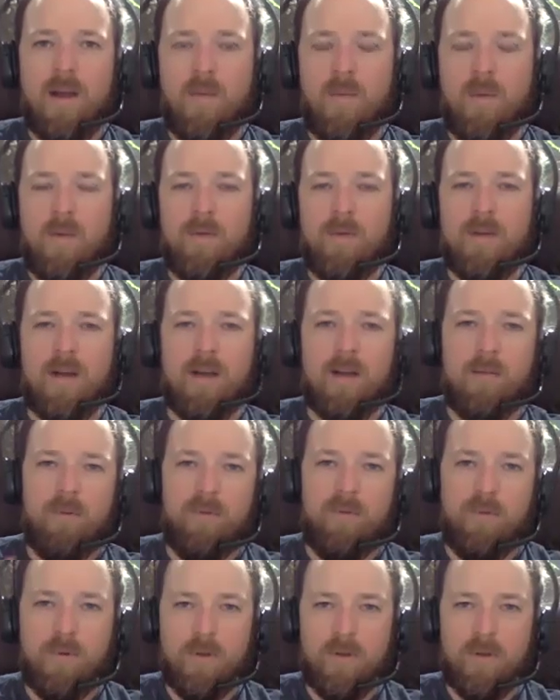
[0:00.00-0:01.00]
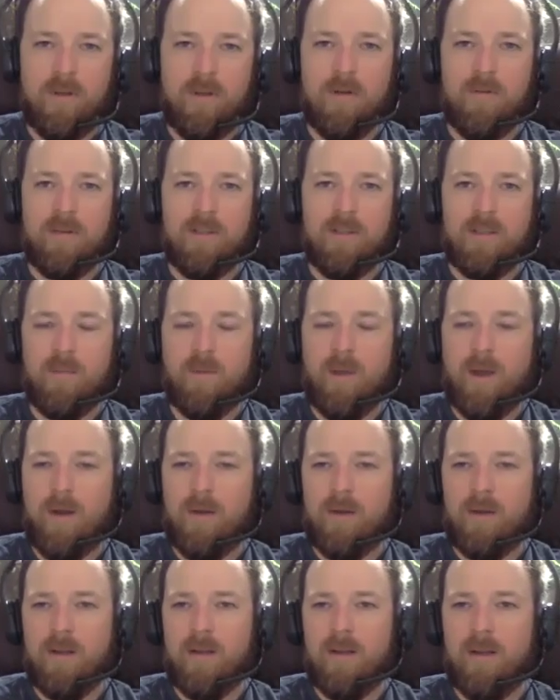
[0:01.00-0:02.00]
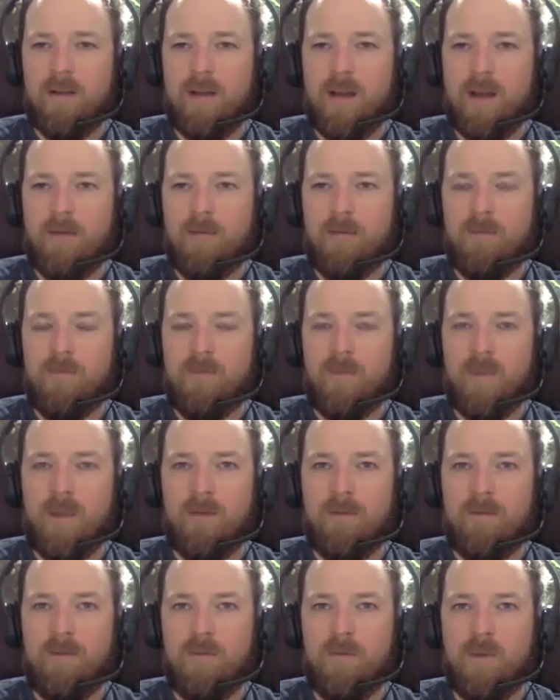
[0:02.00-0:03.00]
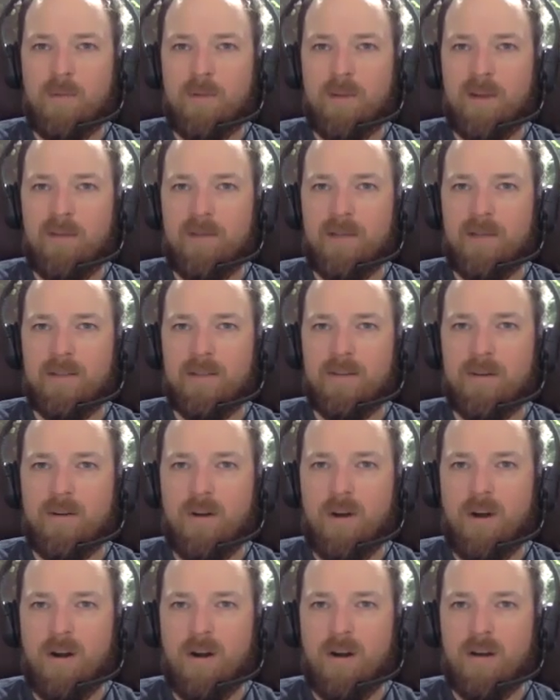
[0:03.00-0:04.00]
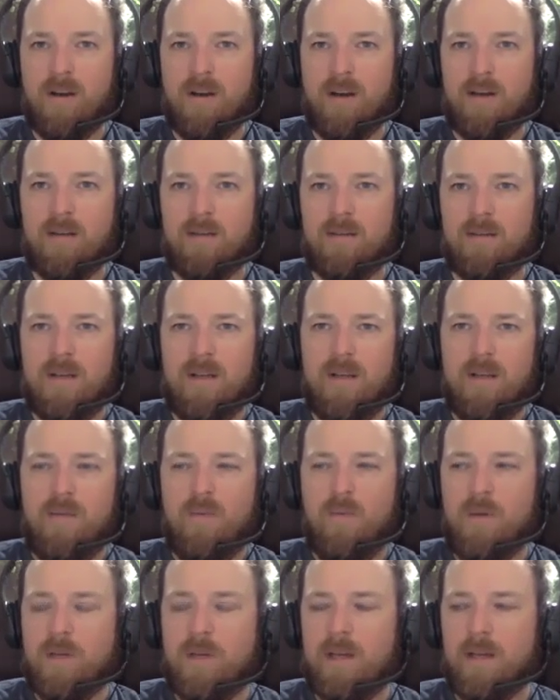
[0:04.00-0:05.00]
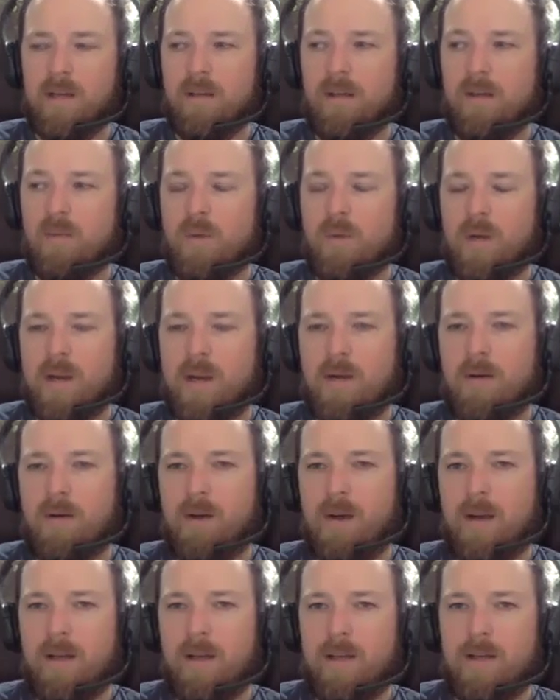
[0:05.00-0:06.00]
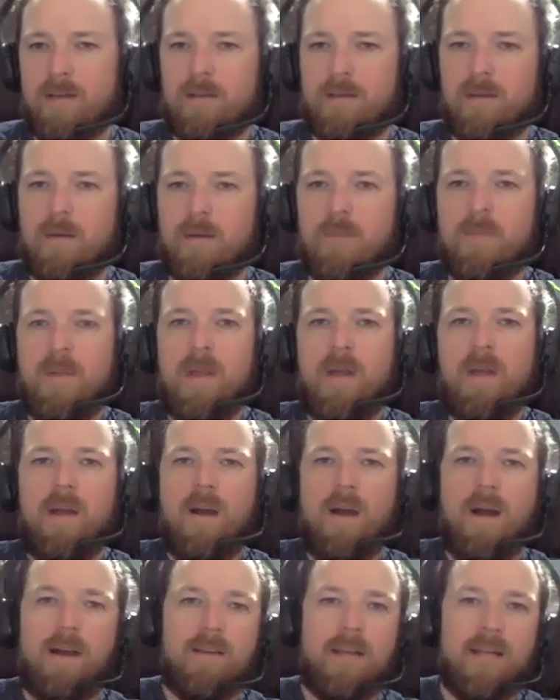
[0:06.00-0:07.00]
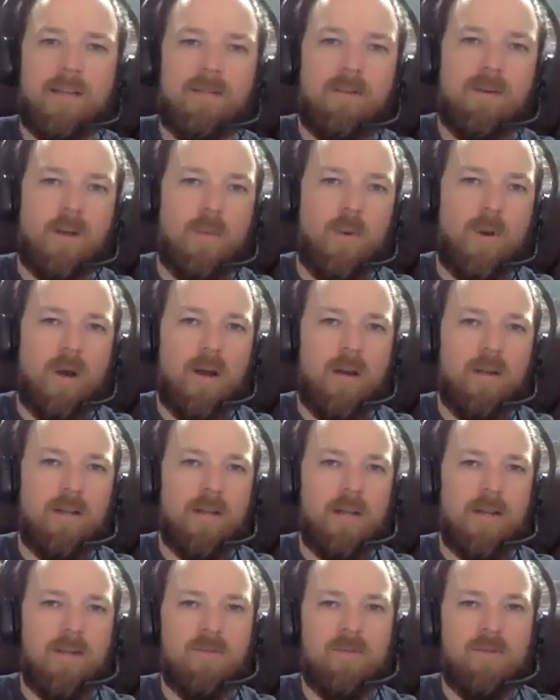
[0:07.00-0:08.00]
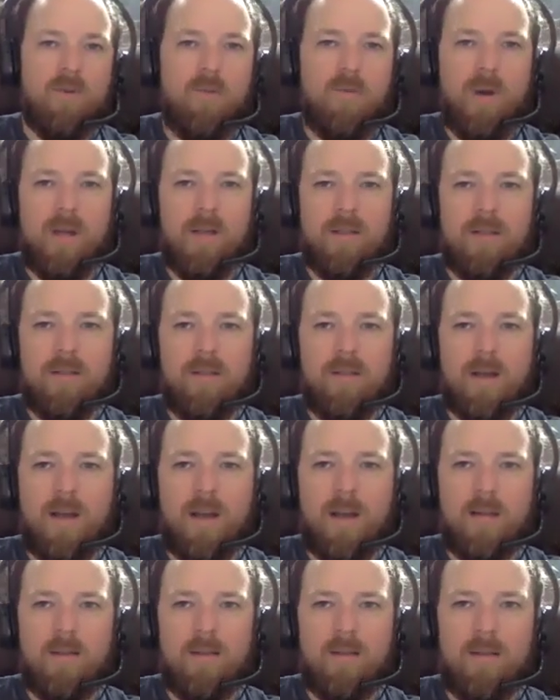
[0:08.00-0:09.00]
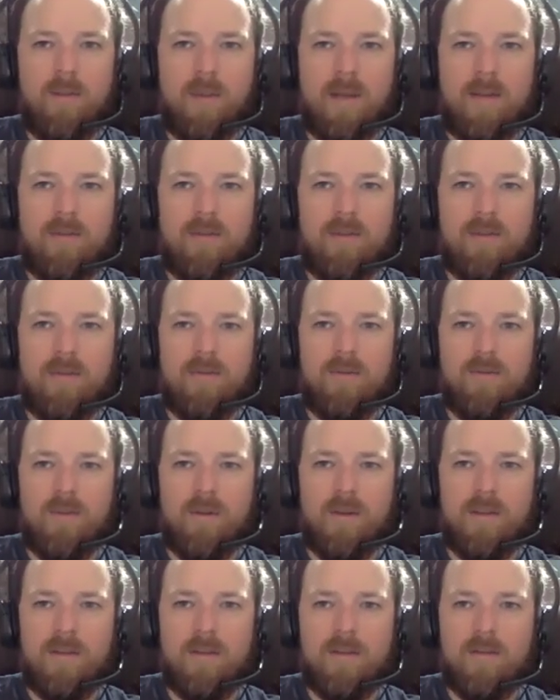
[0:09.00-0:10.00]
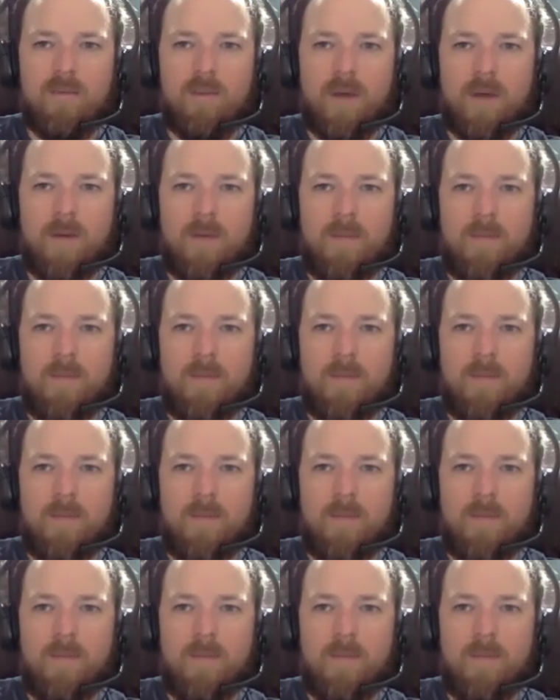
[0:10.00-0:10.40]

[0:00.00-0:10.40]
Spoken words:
We were talking before the show just about how few reptile vets there are, and when you get a good one, how great it is. So thanks for coming on. Thank you so much to the patrons who joined us as well.